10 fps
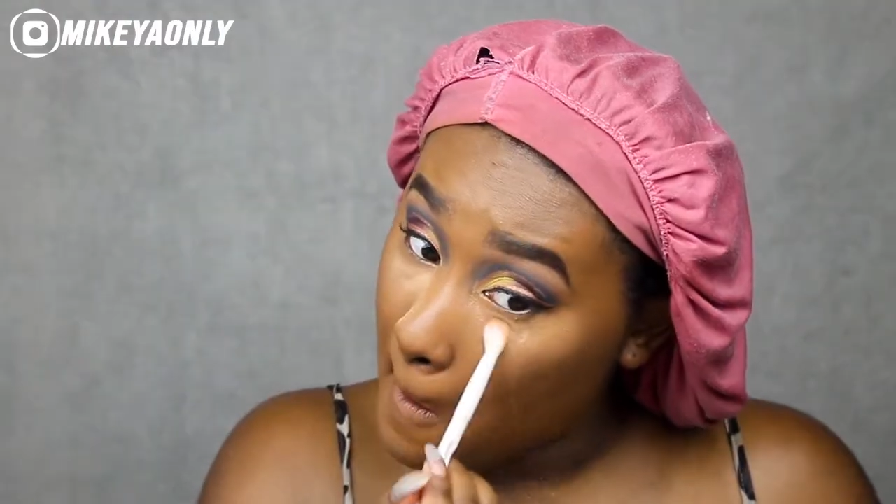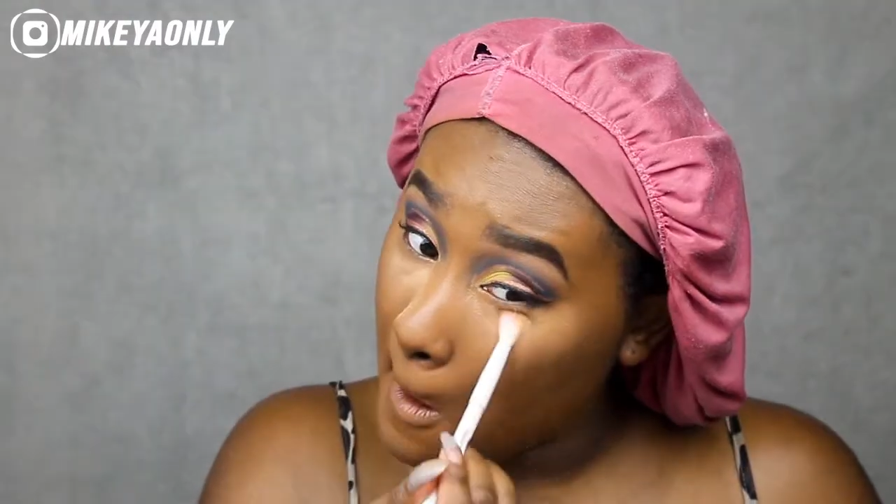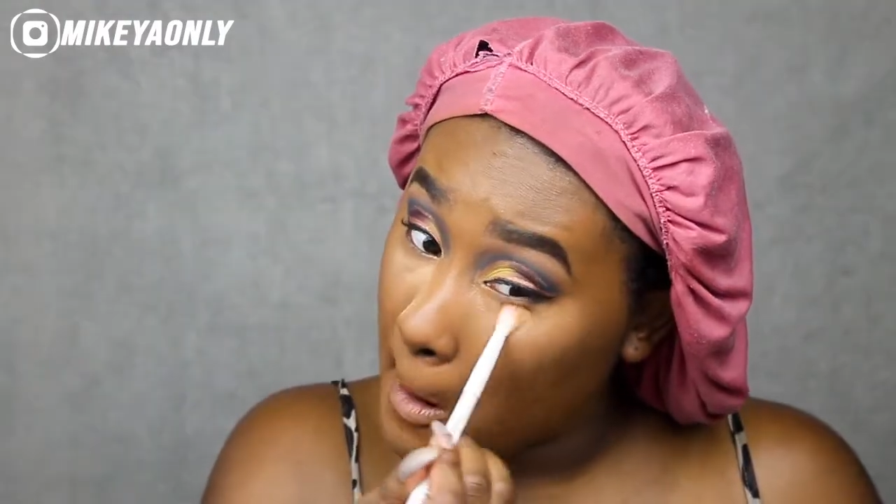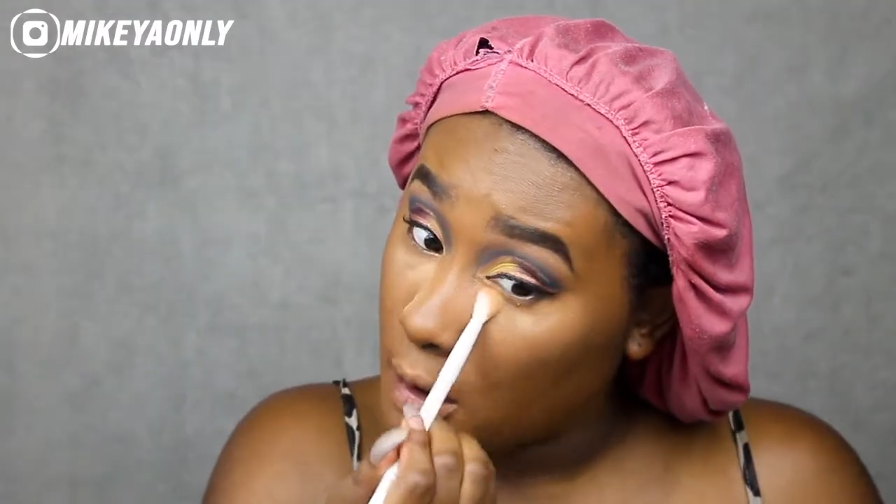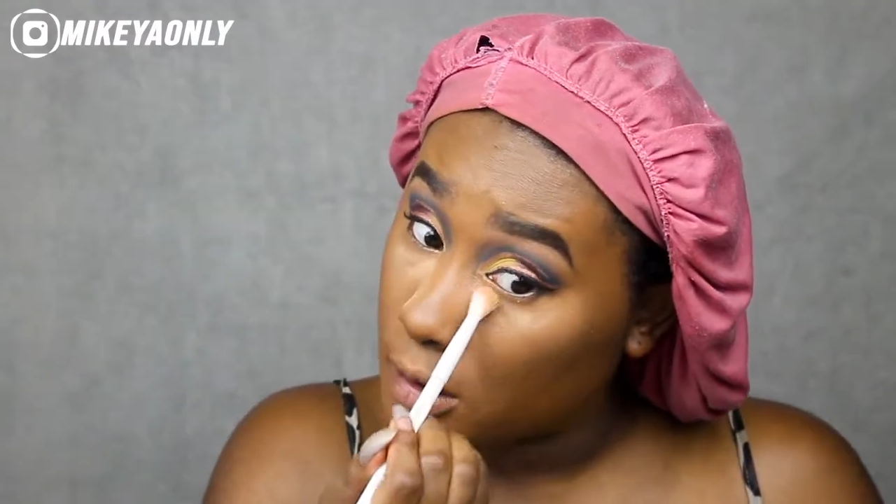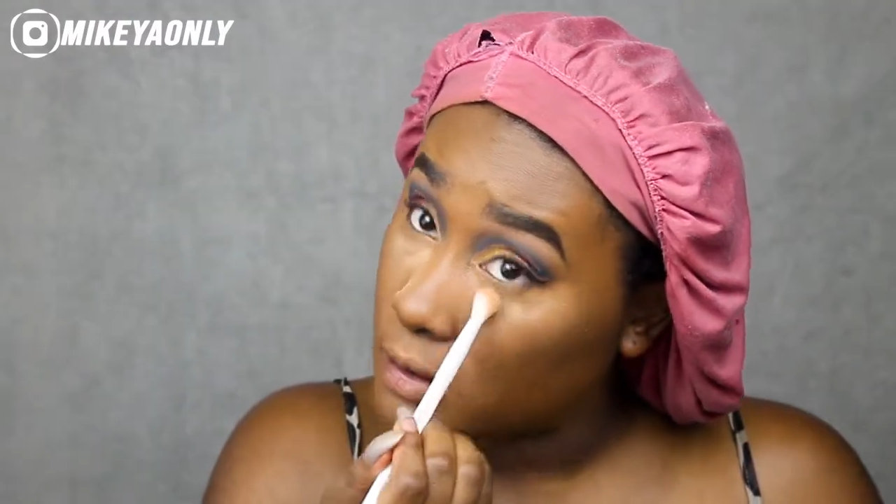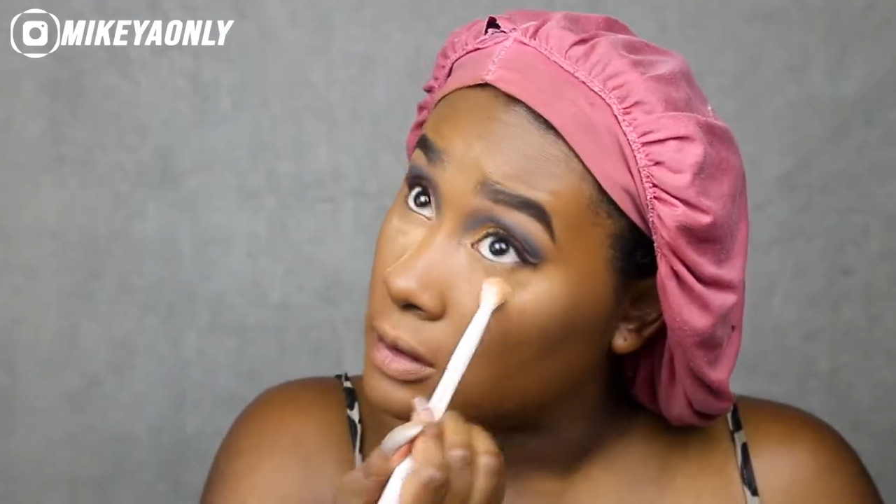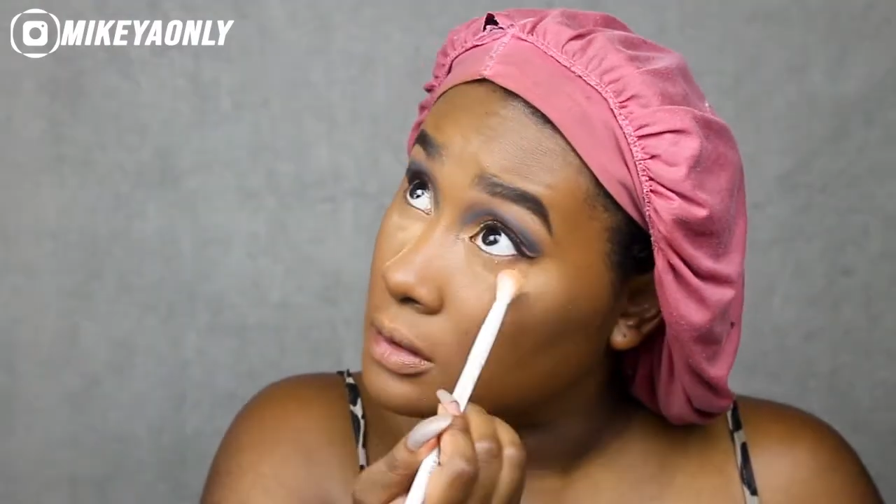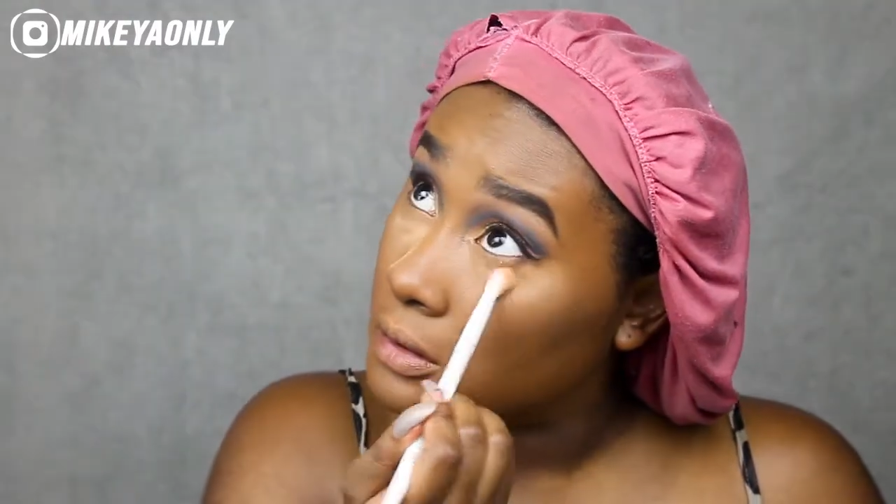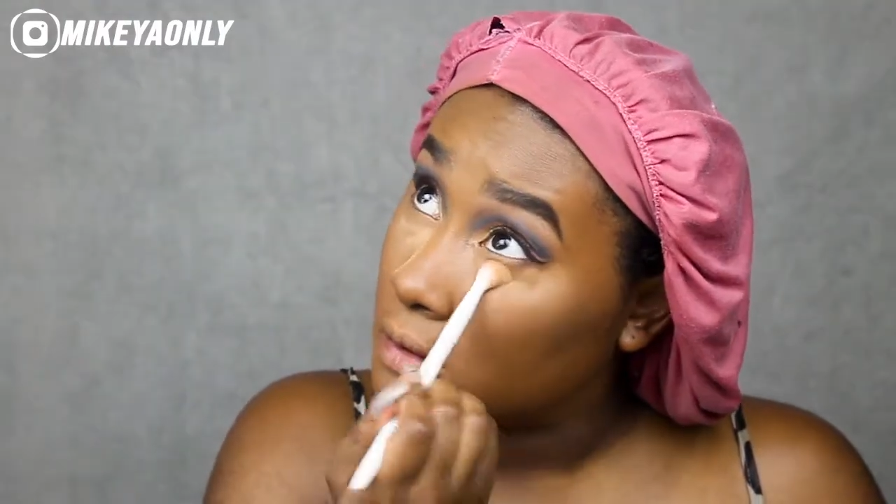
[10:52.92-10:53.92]
Set
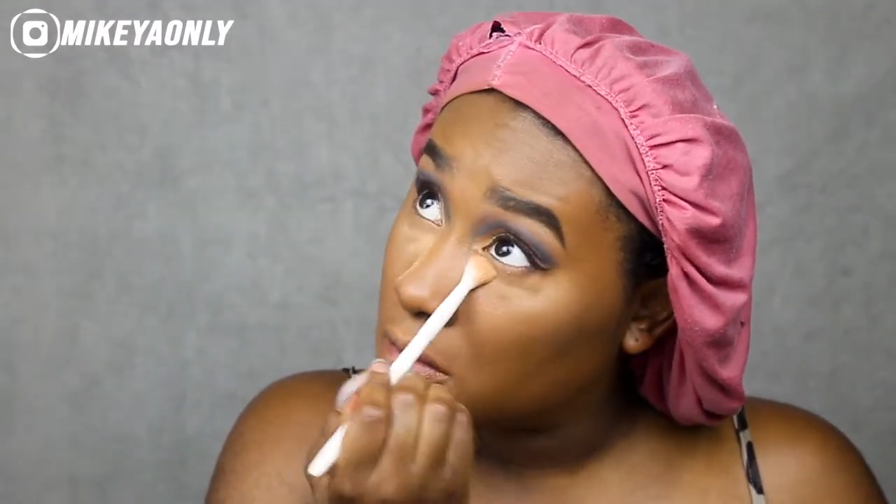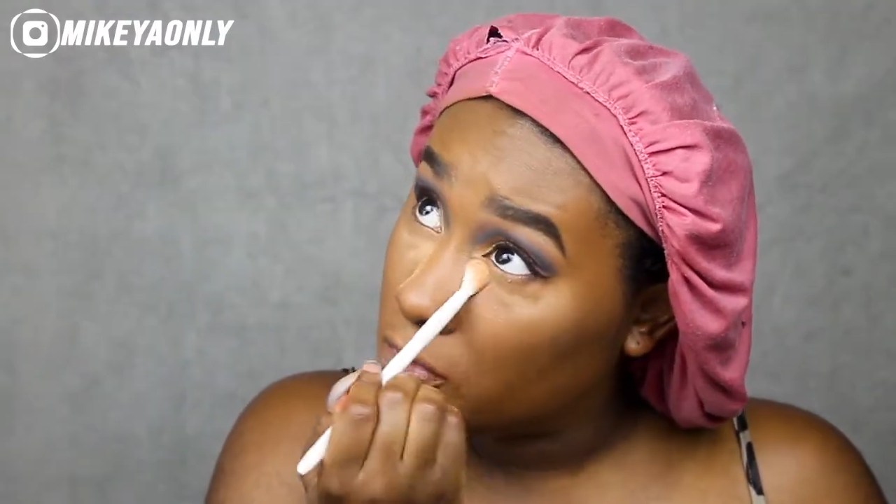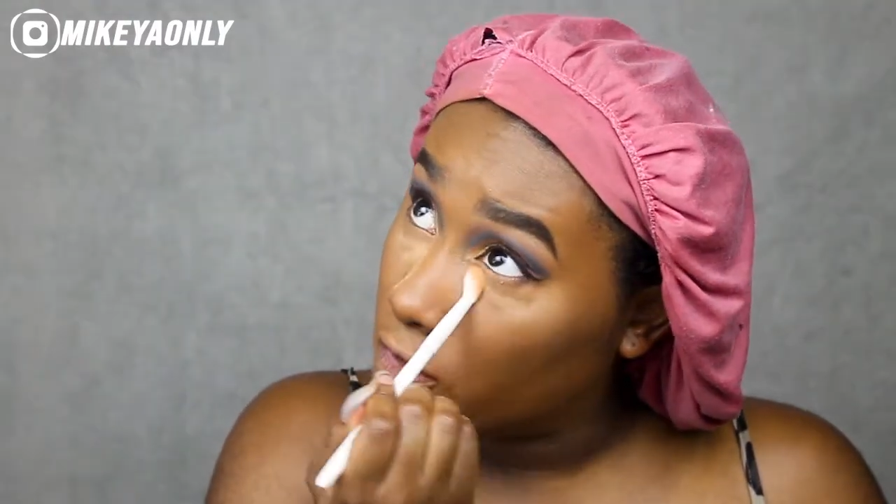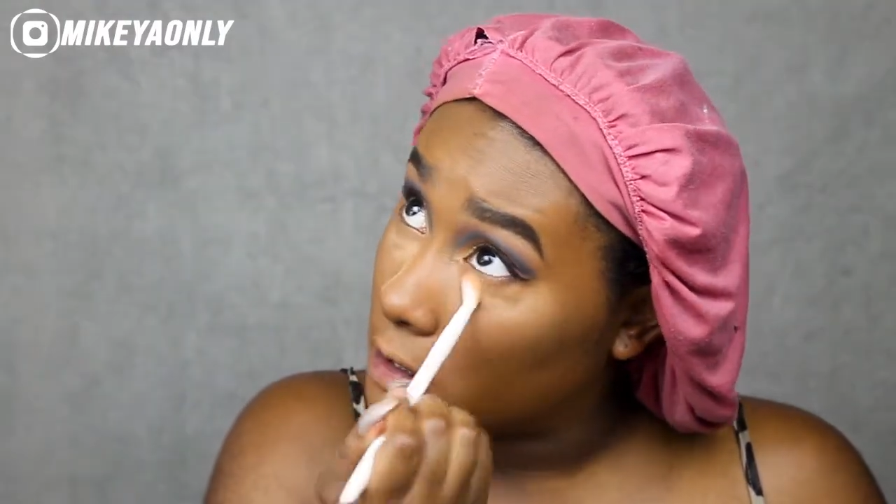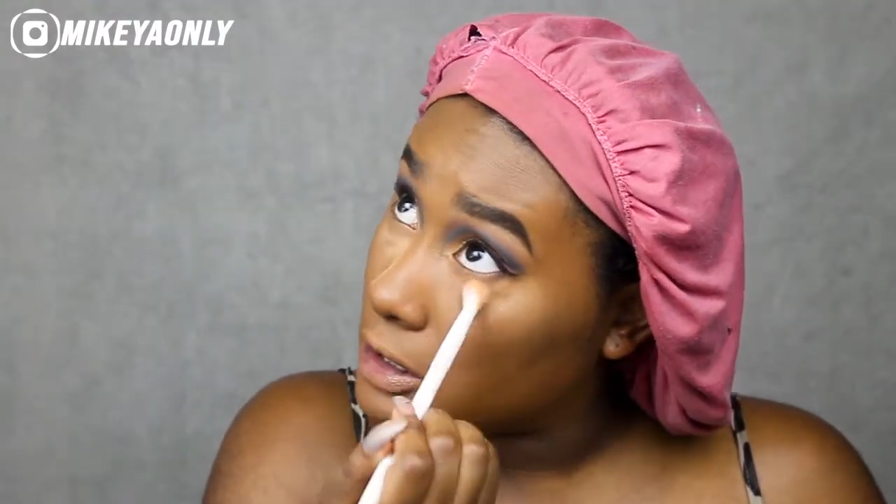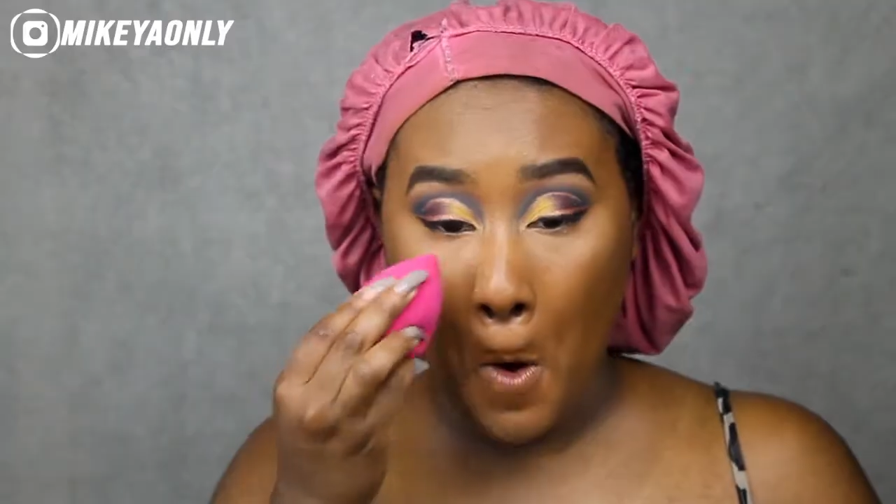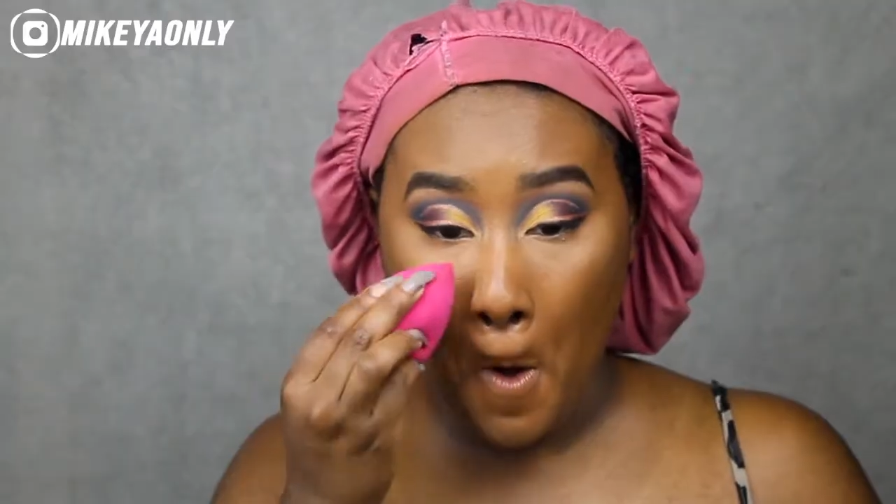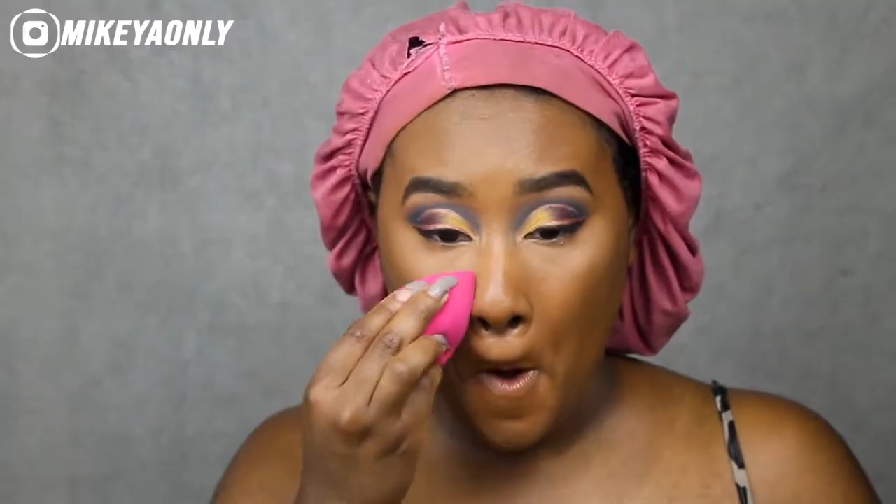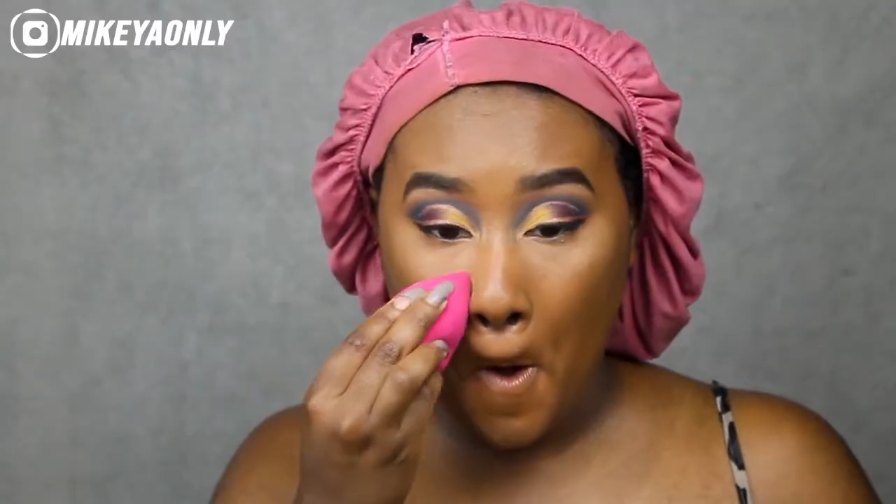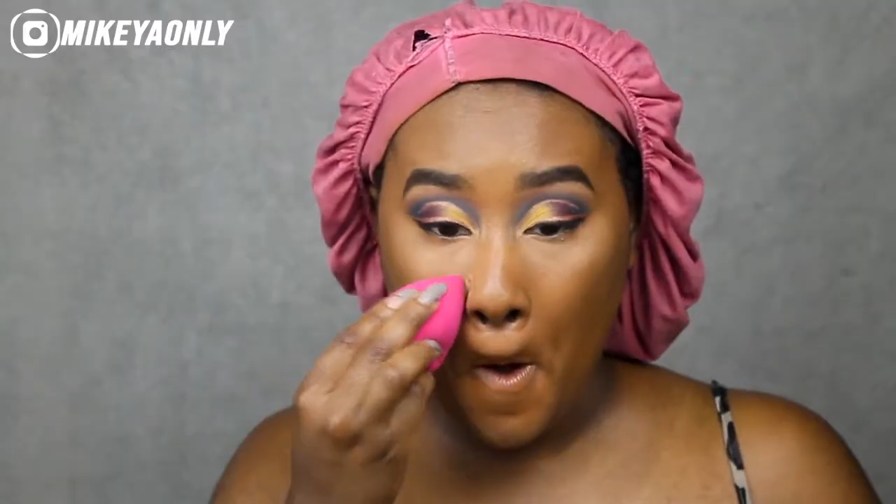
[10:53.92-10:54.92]
that area
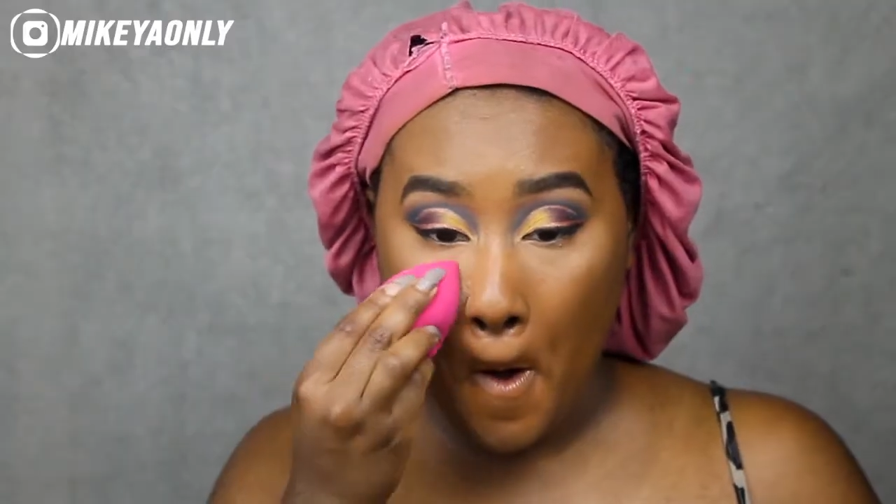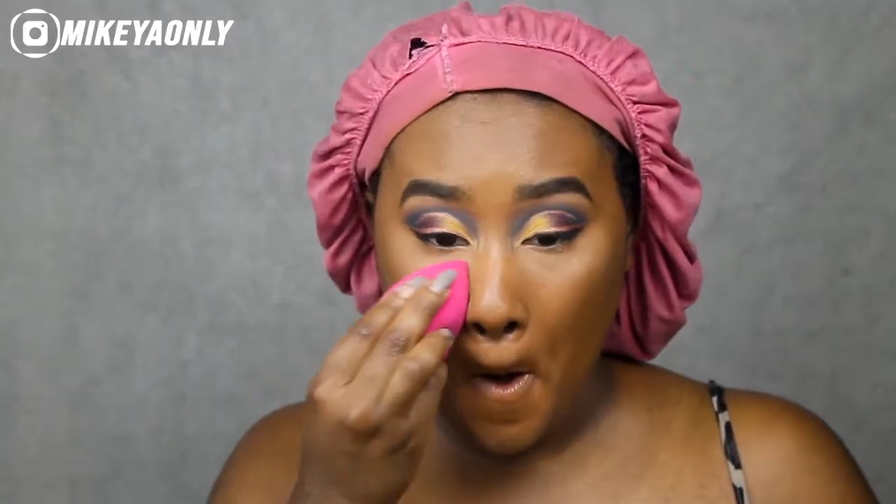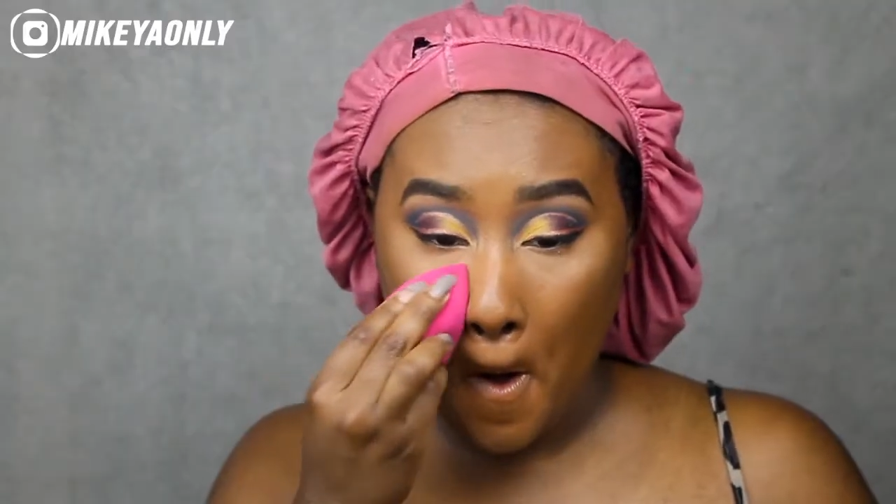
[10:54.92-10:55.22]
first.